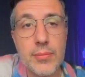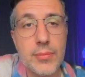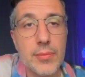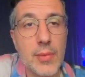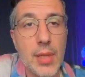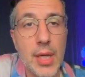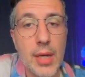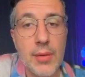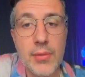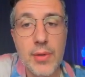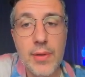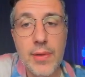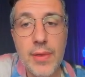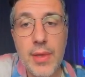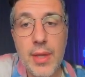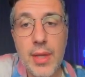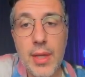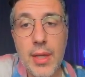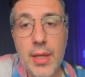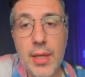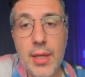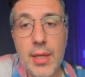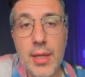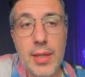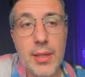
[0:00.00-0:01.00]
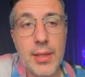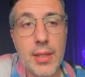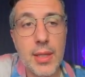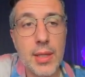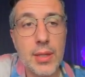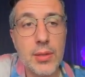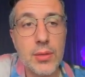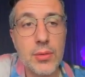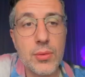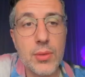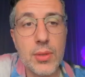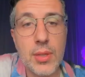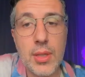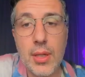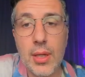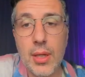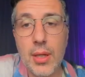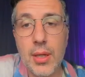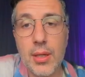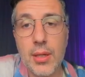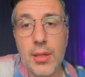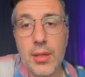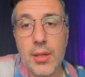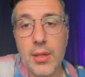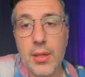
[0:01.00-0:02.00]
everything, and then you
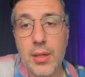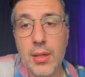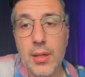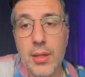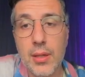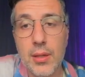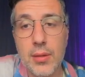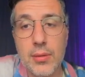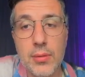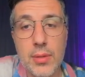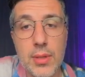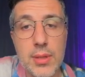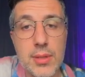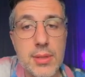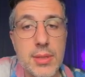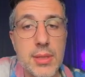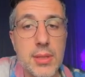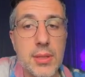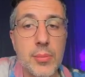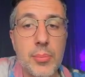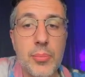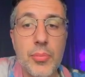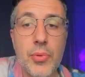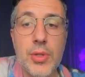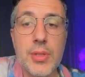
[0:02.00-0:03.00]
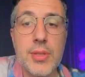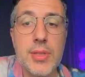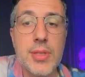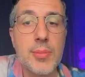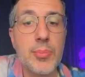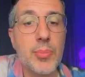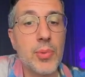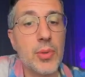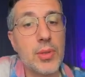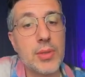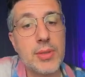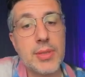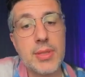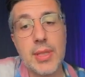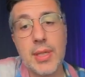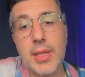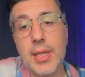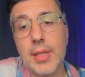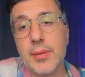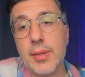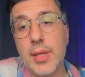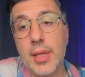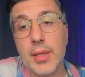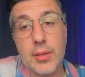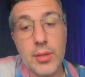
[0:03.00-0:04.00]
can see the principles
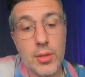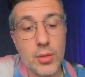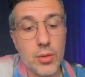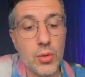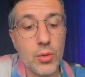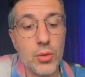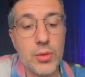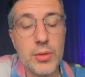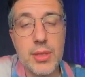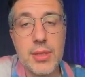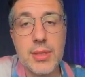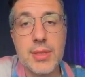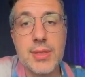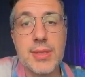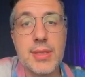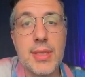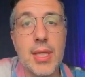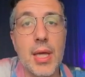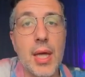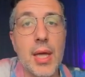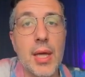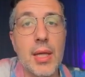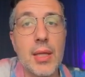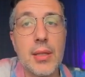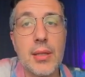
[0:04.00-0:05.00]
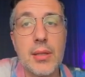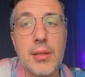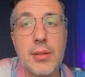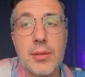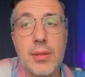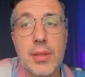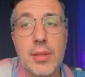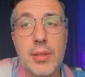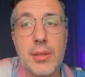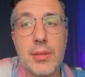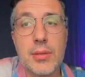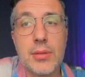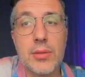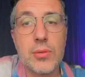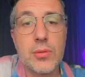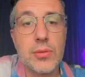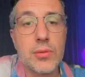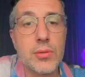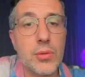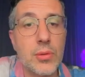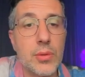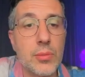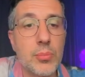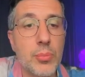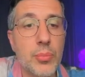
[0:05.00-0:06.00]
and the coding style. That is
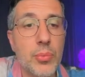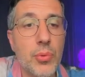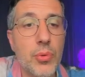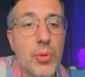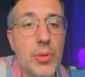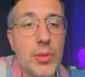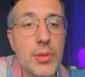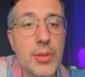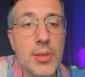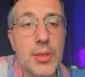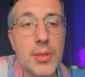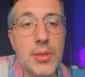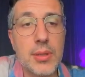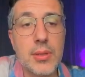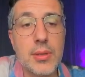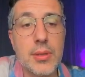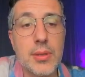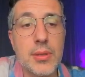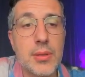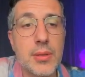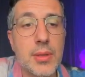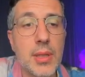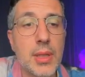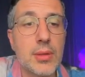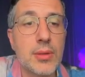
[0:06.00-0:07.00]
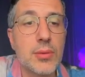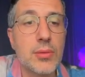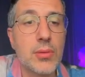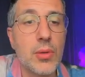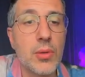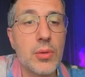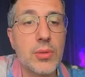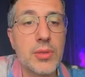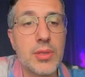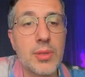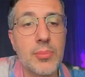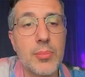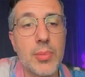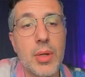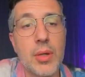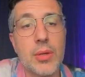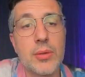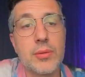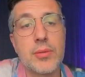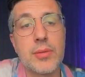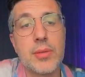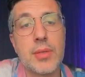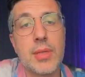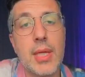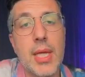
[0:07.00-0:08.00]
also important. That talks
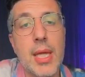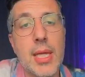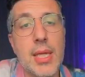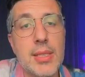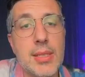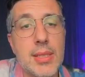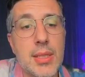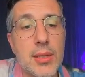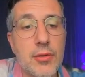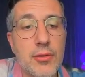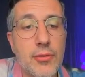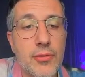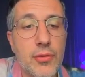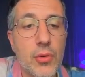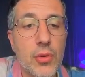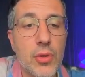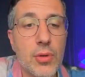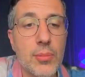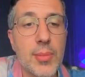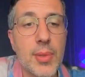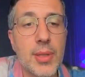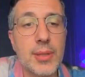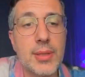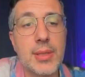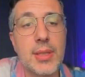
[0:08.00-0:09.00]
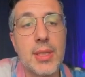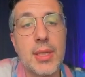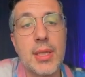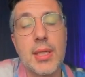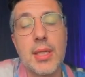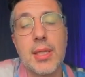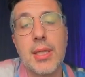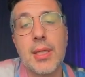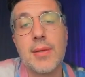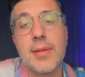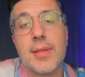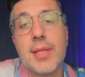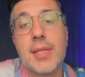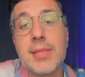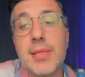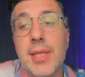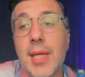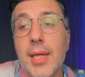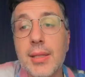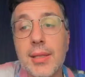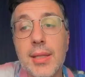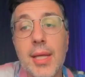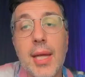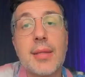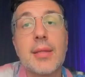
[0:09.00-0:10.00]
about casing formatting and things
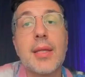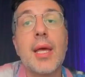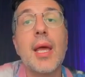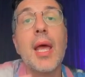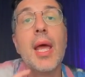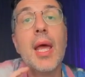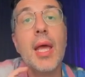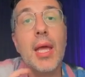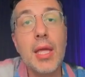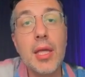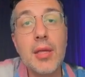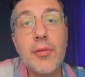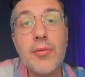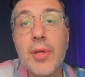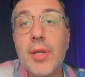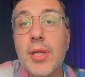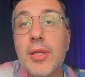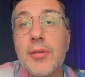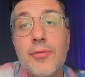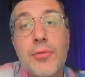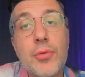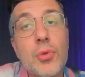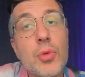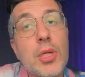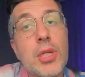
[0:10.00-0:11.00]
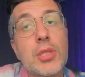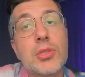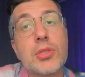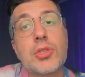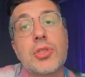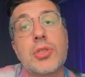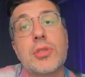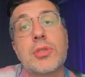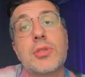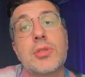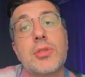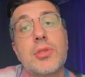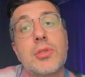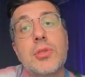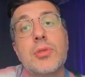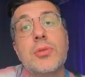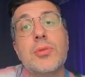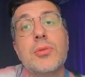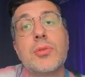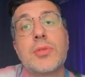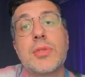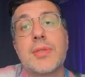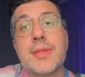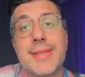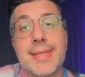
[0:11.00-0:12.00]
like that. Even if you can just
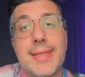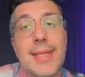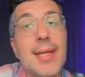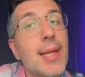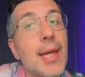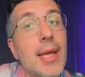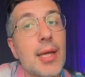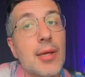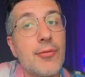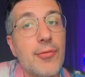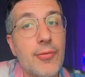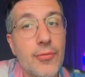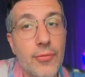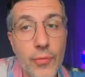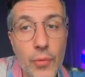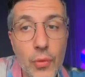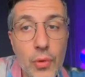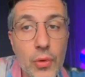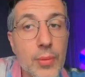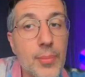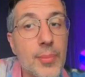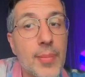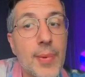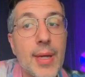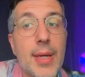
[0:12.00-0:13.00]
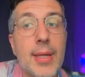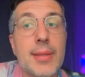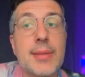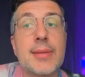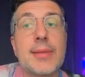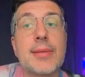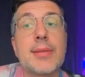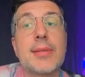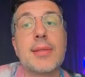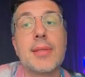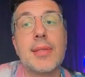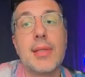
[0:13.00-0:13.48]
use C-length format